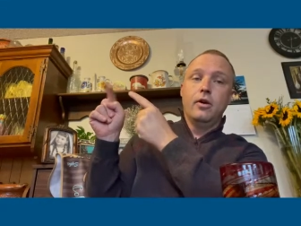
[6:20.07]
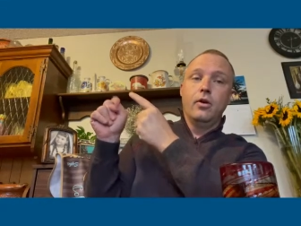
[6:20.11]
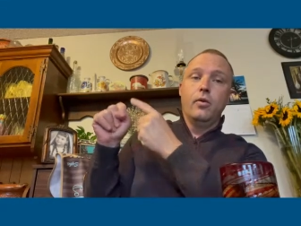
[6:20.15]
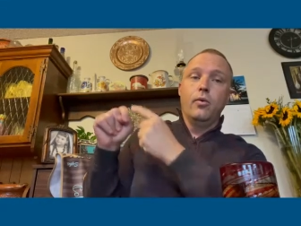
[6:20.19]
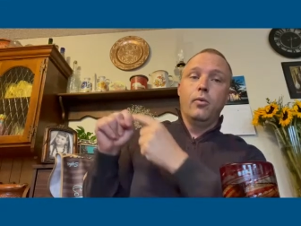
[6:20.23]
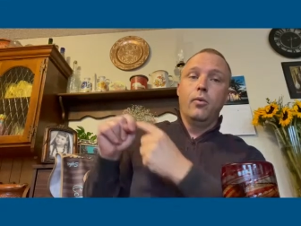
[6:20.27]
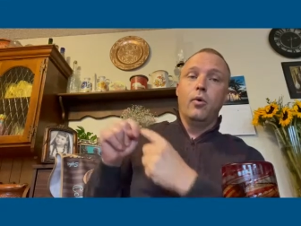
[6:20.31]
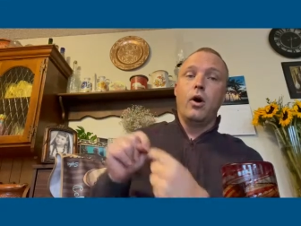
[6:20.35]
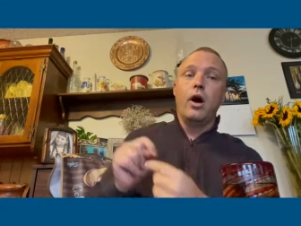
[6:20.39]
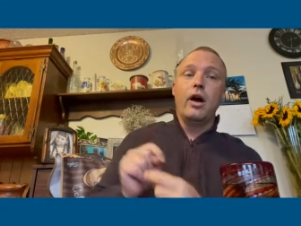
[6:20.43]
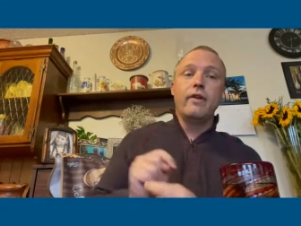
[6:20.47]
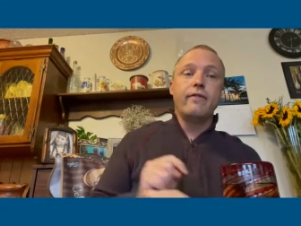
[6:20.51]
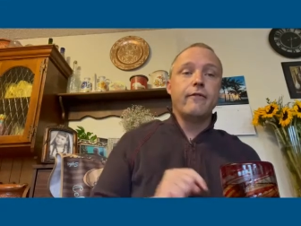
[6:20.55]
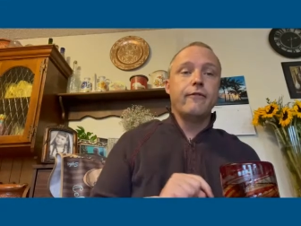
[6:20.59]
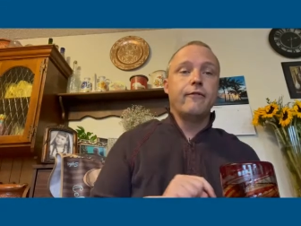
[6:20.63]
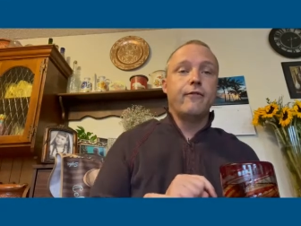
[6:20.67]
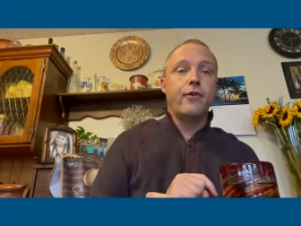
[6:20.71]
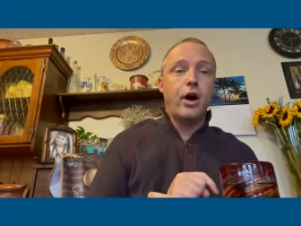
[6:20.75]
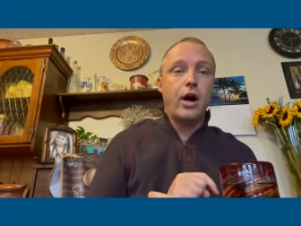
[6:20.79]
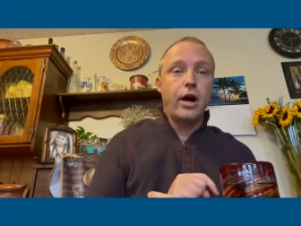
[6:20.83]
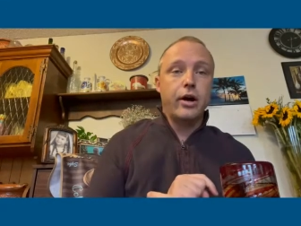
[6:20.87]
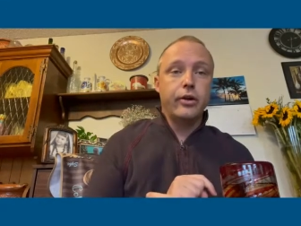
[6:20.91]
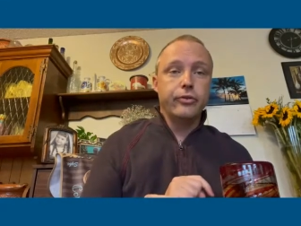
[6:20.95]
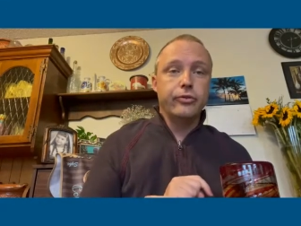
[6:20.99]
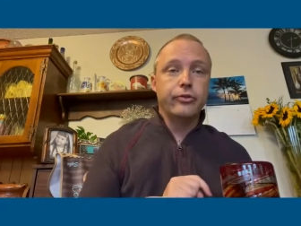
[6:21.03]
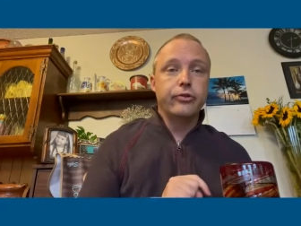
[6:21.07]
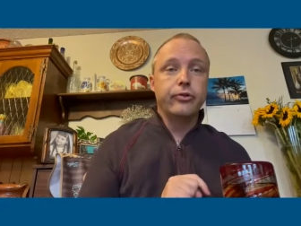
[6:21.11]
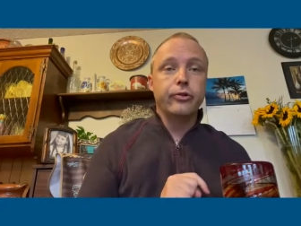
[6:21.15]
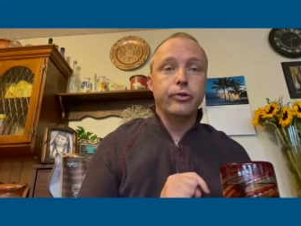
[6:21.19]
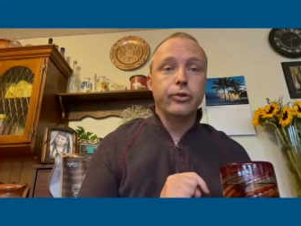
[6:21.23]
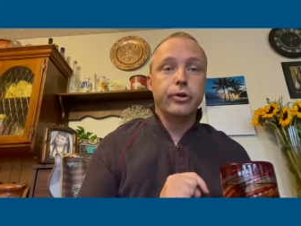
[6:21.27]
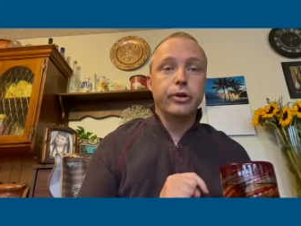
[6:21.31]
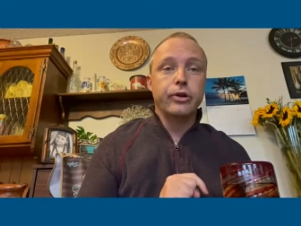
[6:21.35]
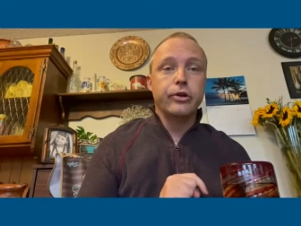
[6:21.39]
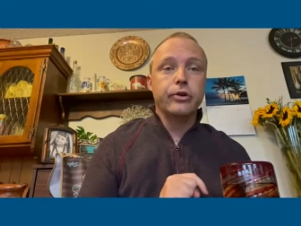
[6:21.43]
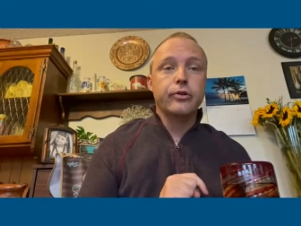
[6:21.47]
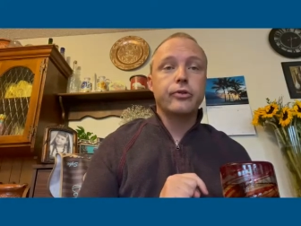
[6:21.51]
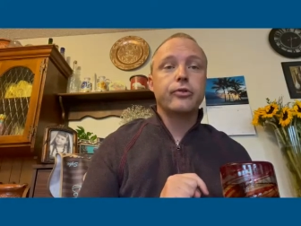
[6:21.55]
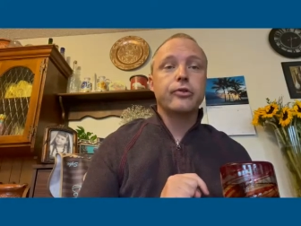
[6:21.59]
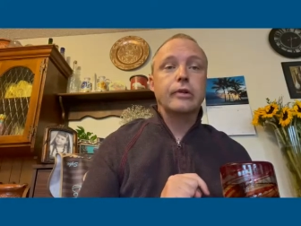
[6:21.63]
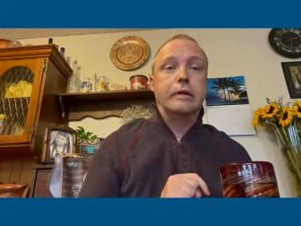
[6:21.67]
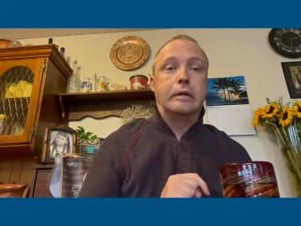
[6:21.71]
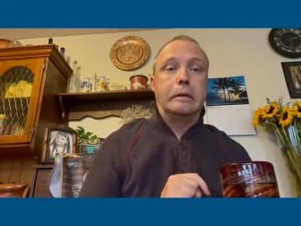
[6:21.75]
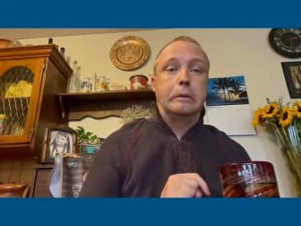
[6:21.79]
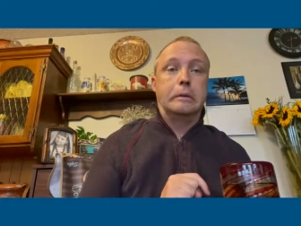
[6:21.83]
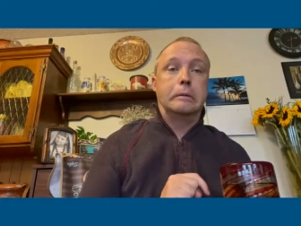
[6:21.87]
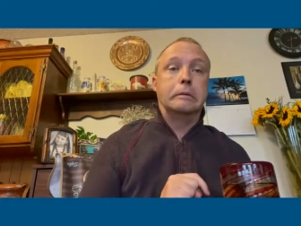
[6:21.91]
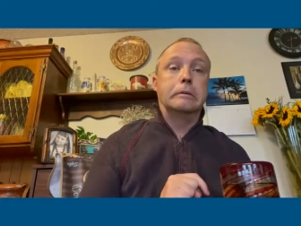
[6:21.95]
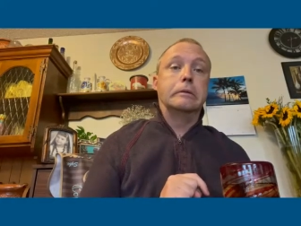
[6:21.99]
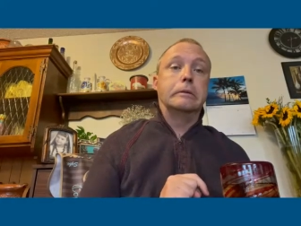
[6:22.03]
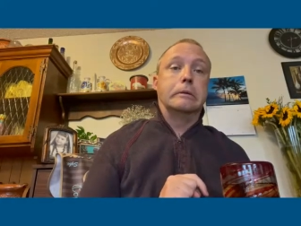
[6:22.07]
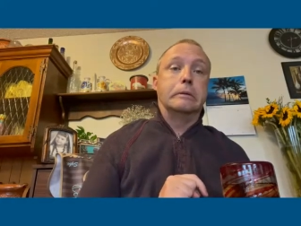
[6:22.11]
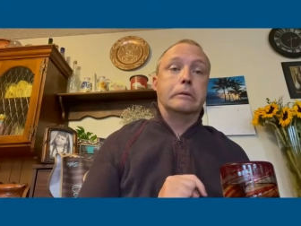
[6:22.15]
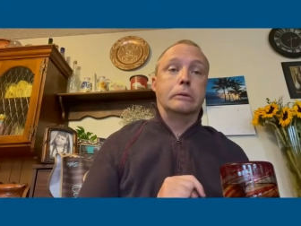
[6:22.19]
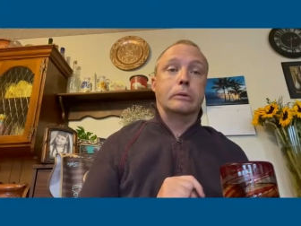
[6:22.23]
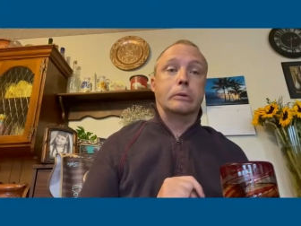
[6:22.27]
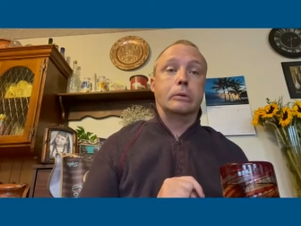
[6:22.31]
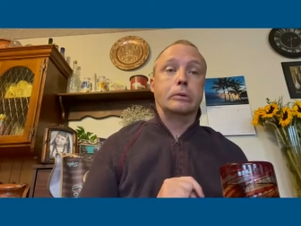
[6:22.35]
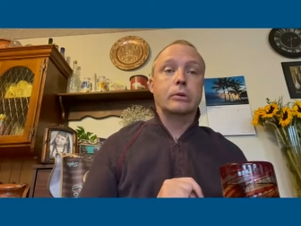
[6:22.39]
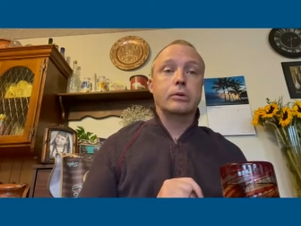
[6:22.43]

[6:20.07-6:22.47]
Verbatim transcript: Well, I haven't filed in two years. Ooh.